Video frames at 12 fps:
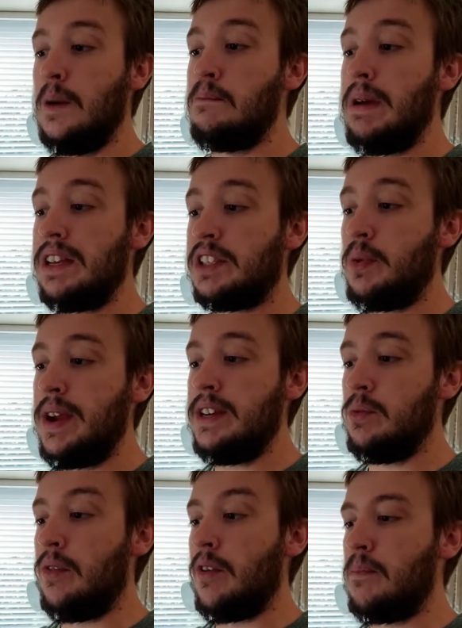
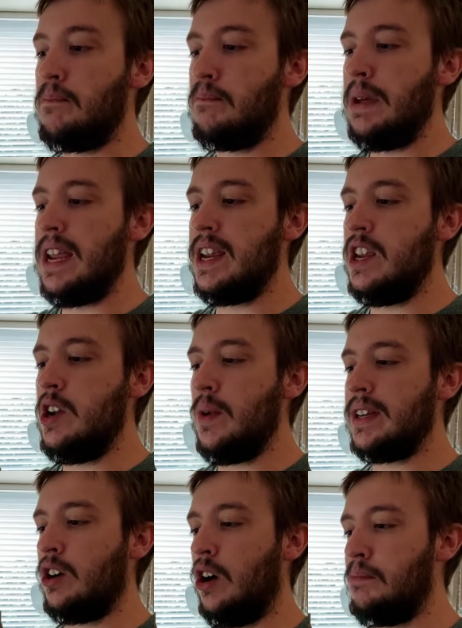Bittersweet with a big
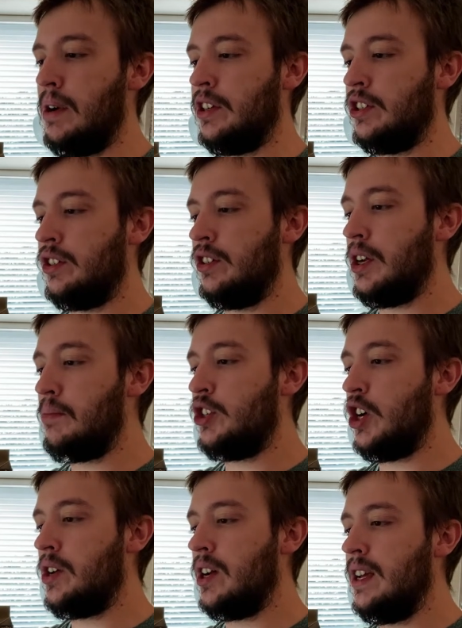US hot punch. Double
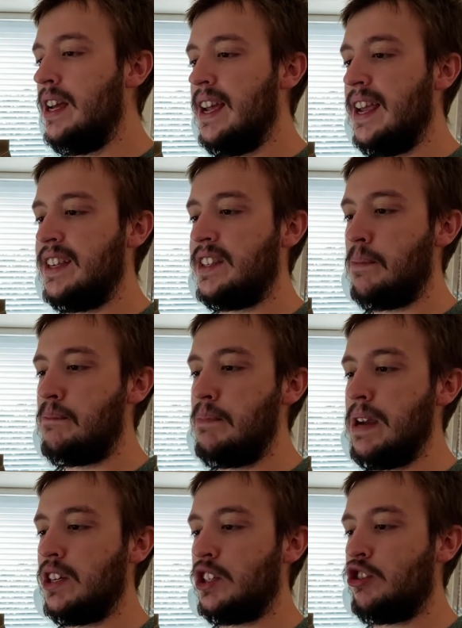Joker is the
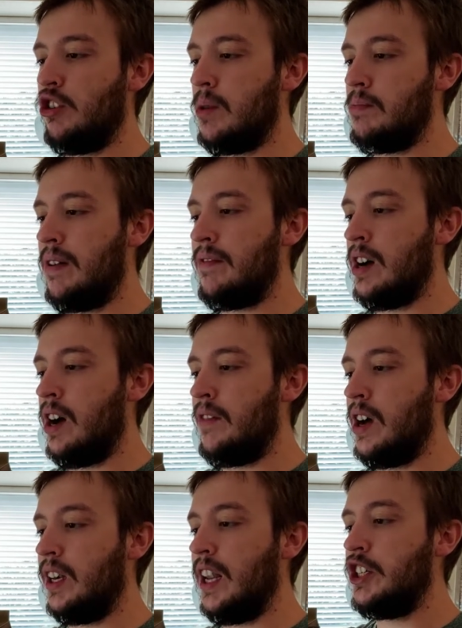bigger, stronger brother of
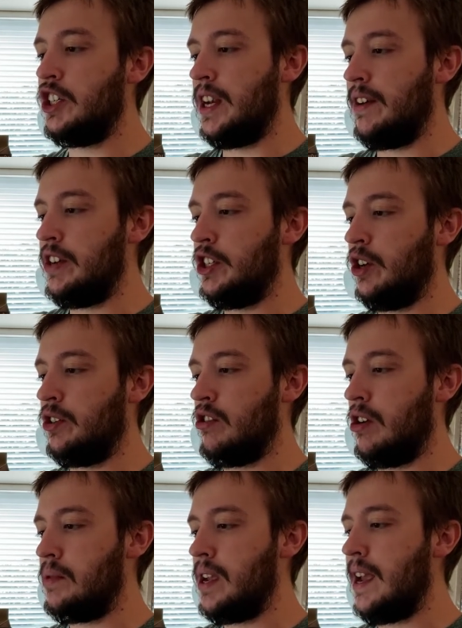our legendary Joker
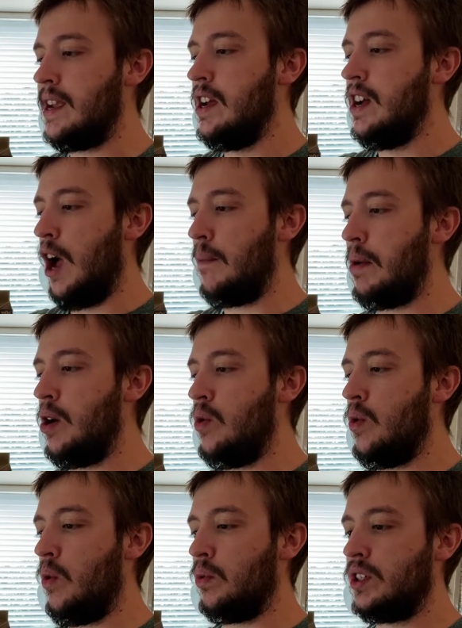IPA. A
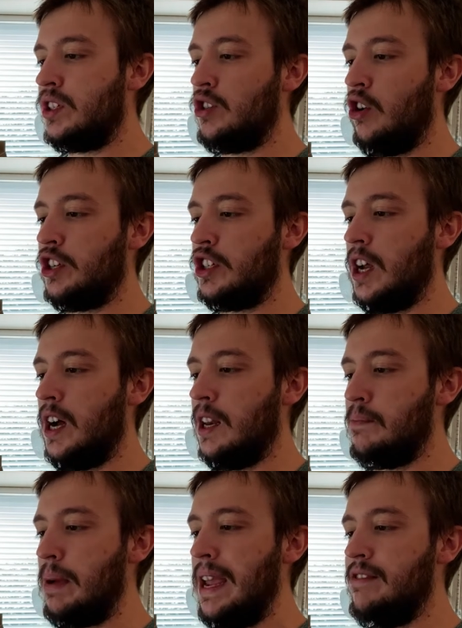bold Scottish-style
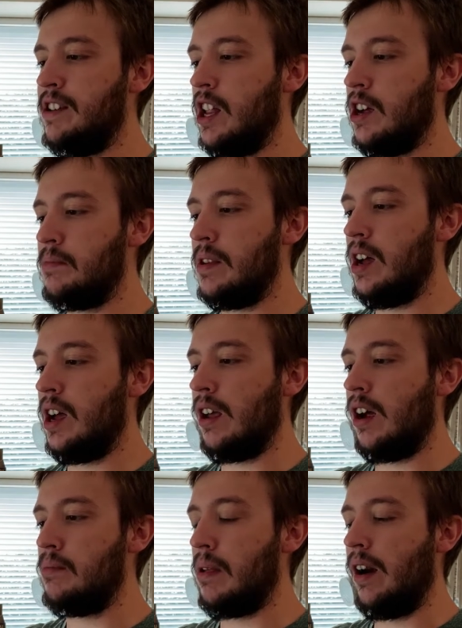Imperial
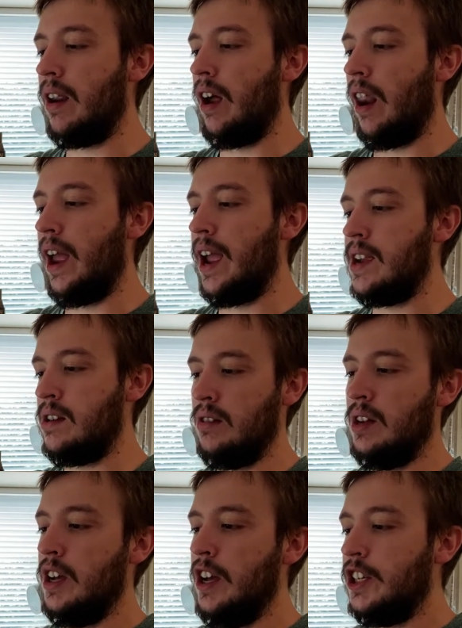IPA,
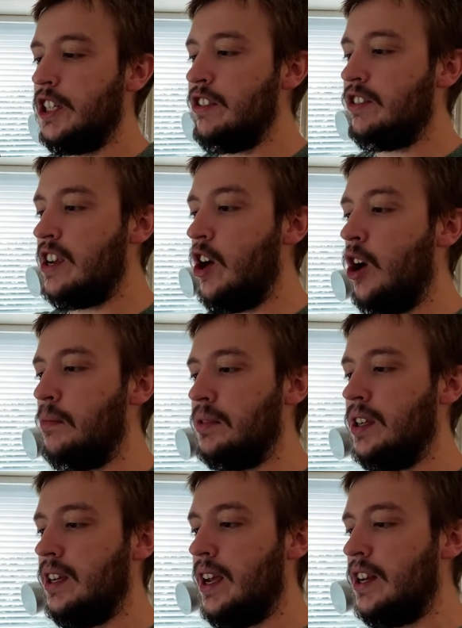generously
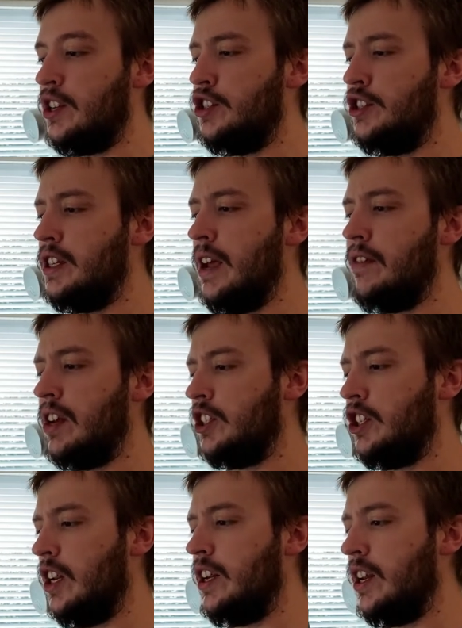hopped and
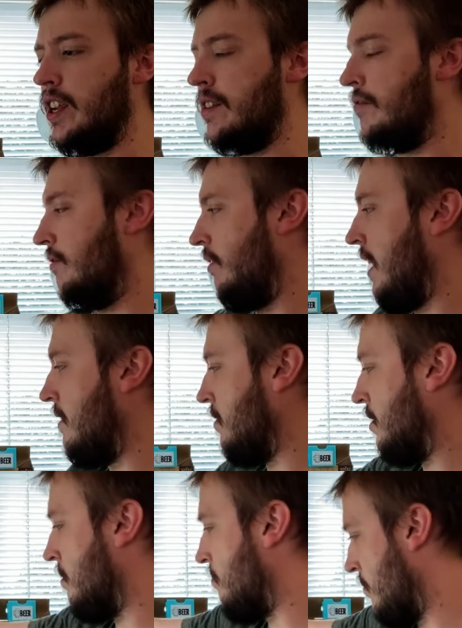devilishly
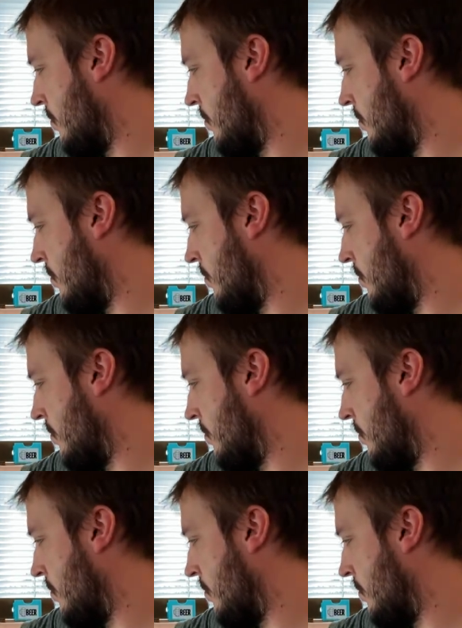flavoursome.